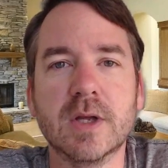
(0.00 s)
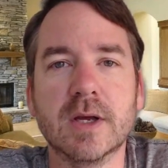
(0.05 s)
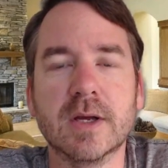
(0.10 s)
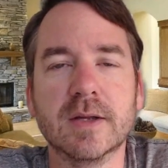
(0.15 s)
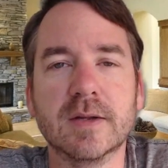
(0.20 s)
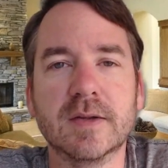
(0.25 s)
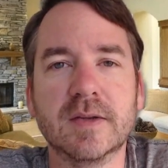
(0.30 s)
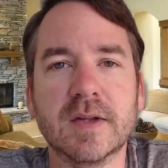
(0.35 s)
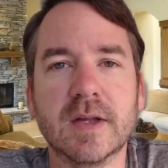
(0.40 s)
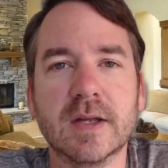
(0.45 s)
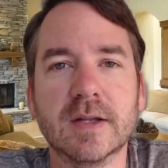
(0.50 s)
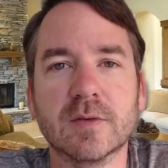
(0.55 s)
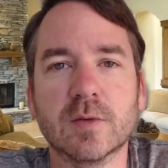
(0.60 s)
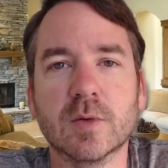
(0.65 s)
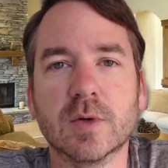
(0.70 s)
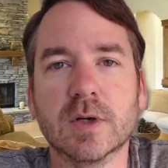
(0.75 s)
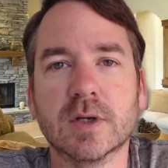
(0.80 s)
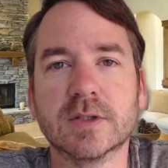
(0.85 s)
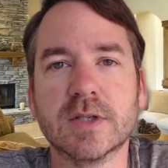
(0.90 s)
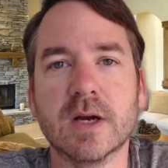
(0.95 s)
sense. We're
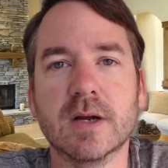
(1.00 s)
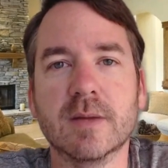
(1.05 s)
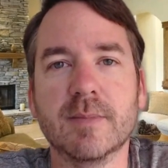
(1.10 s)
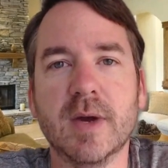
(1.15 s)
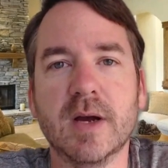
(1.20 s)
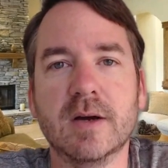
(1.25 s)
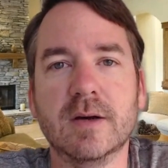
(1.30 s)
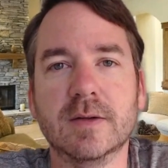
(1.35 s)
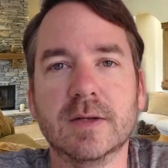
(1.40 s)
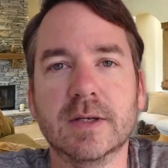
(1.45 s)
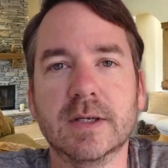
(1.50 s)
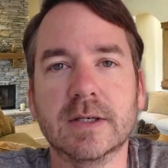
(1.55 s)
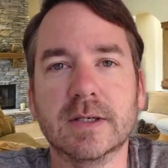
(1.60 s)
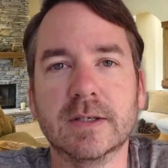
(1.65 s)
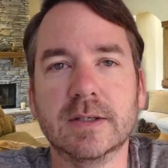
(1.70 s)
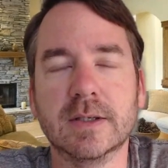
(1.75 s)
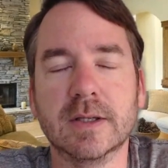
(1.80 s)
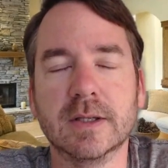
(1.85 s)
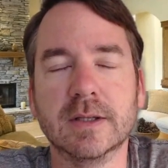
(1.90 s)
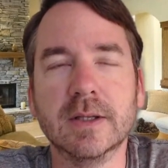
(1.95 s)
going to talk about
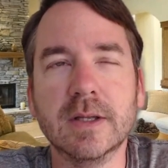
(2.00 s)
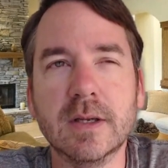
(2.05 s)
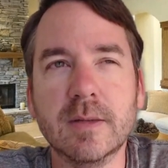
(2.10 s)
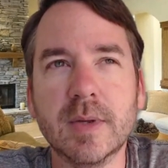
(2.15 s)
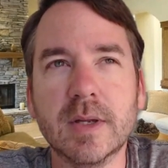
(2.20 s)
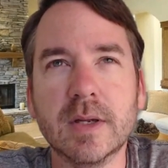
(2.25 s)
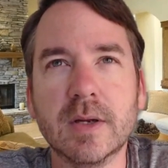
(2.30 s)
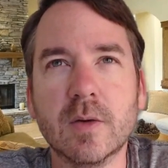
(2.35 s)
a little bit